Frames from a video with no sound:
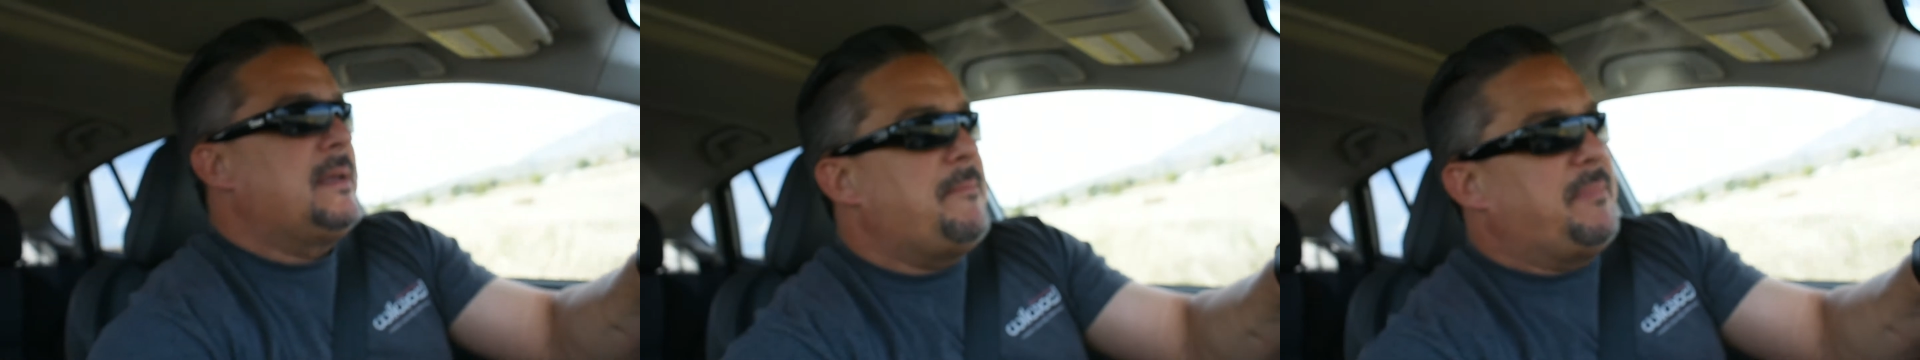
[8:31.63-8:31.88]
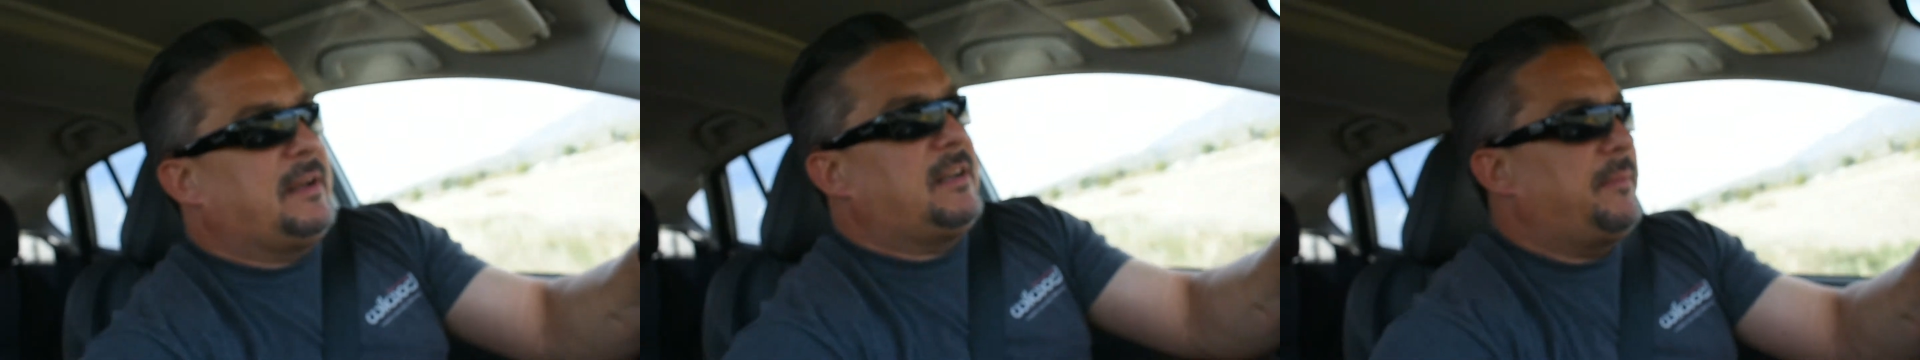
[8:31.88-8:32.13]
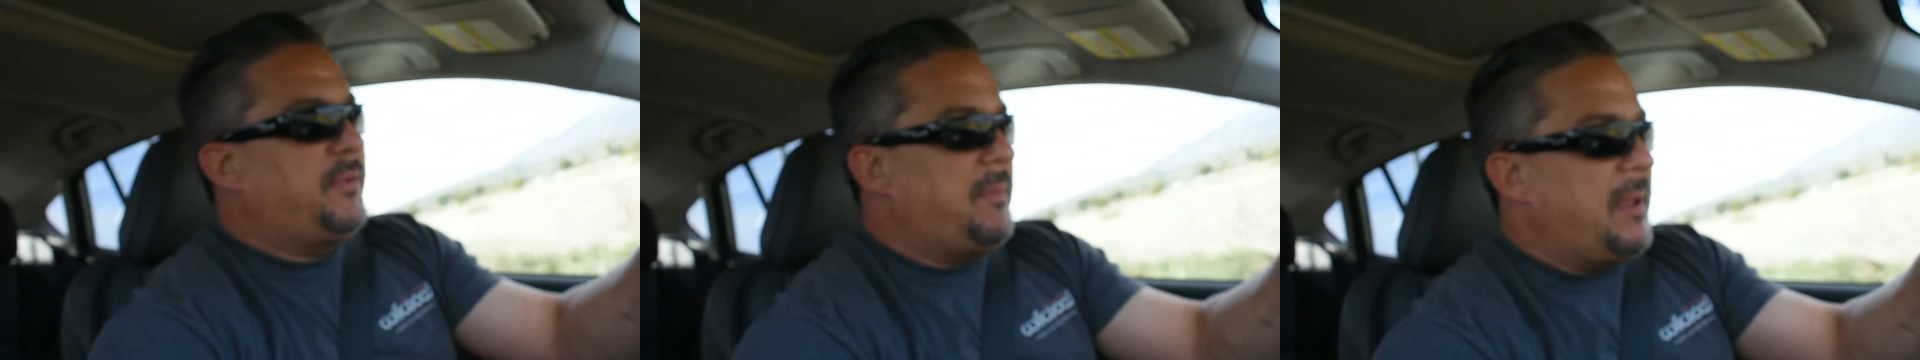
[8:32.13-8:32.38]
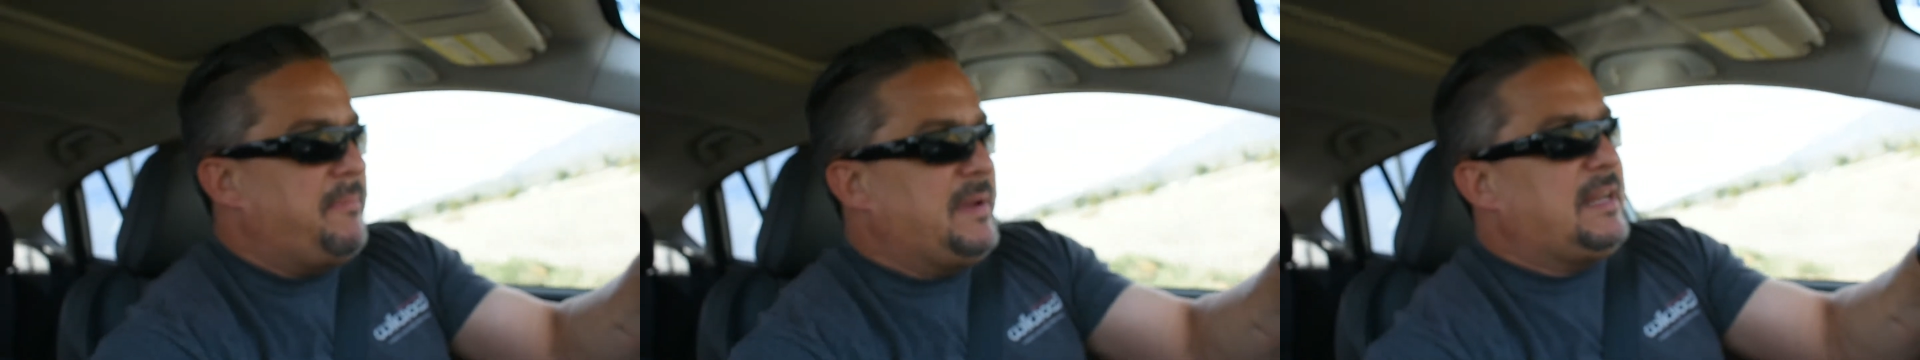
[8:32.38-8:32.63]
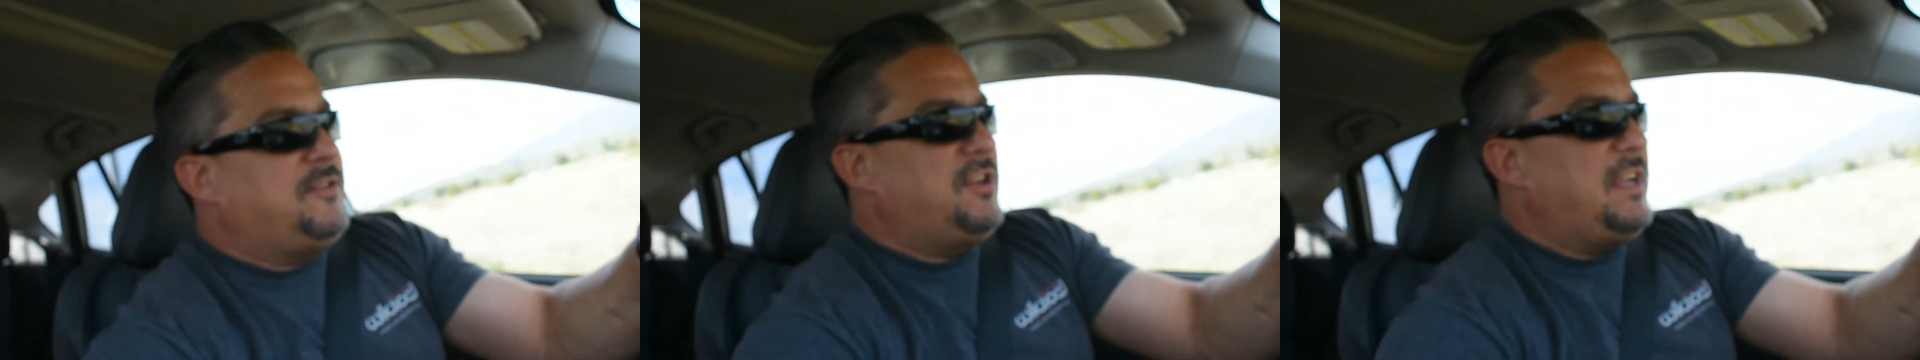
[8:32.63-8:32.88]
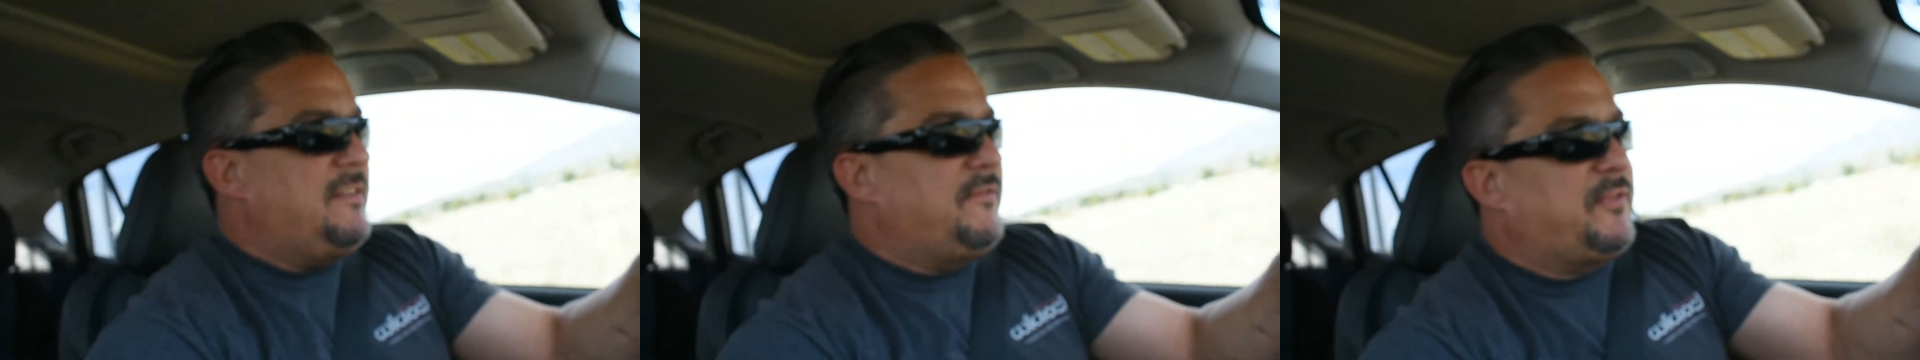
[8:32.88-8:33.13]
picked up some
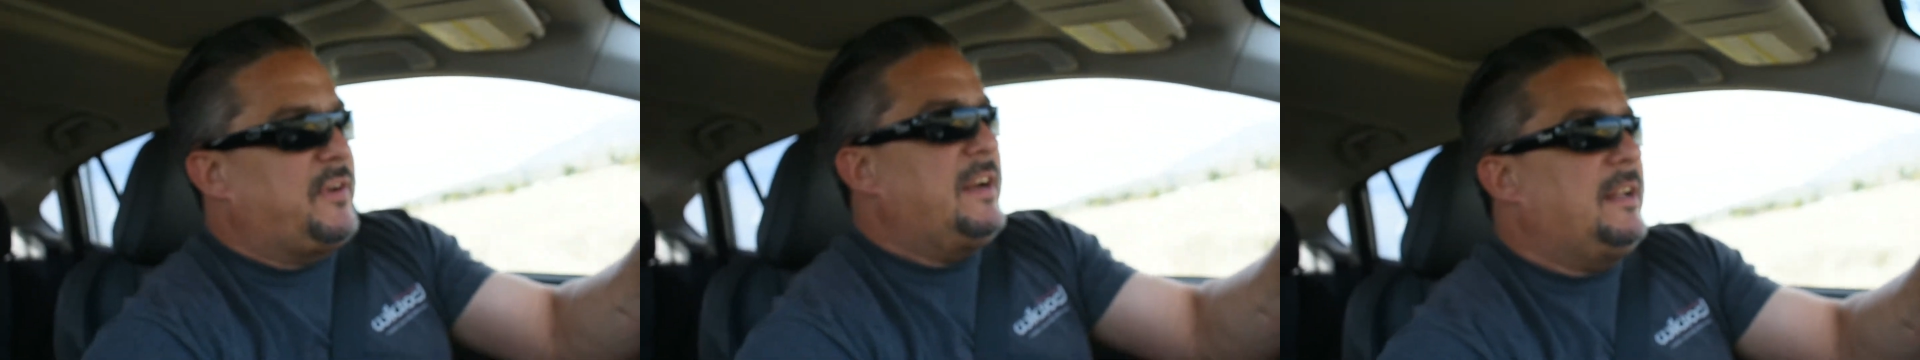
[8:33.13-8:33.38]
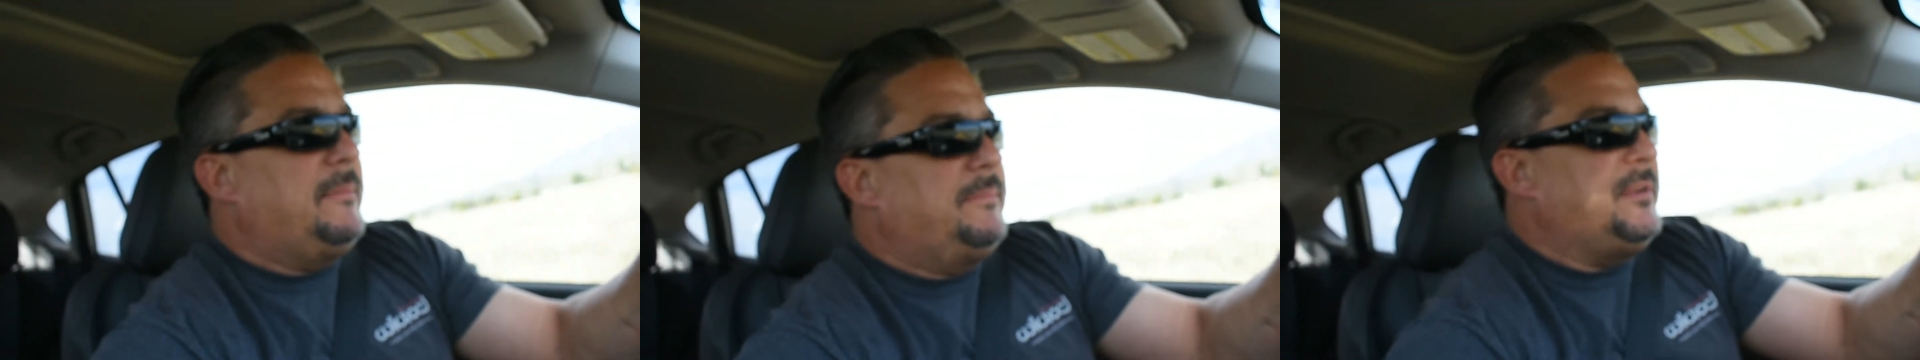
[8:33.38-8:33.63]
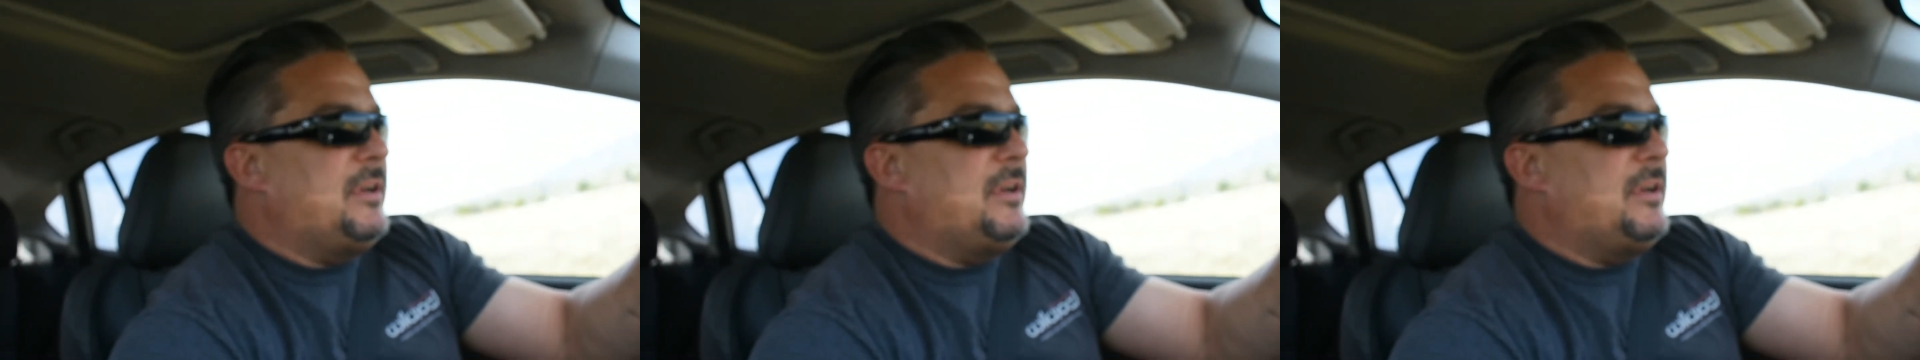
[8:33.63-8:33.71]
MPG, and freed up,